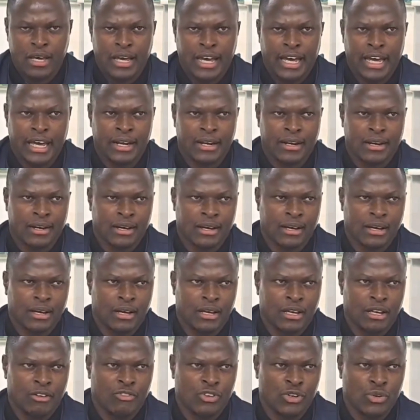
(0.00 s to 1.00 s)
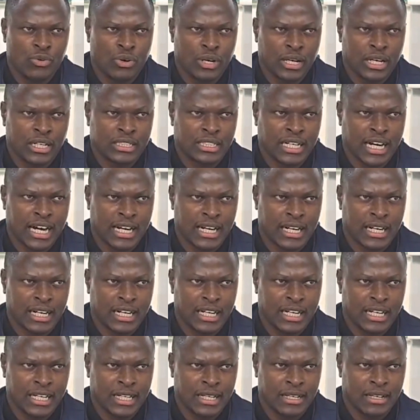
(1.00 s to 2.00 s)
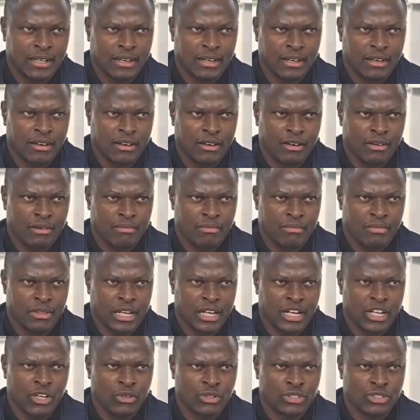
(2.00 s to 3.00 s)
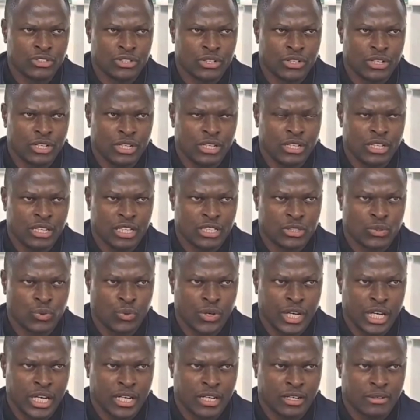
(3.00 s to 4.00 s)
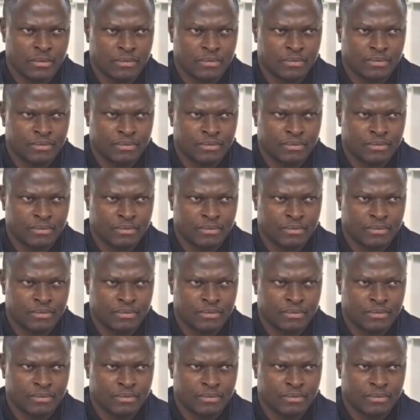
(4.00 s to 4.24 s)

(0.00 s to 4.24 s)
And if you look at currently the news in this week,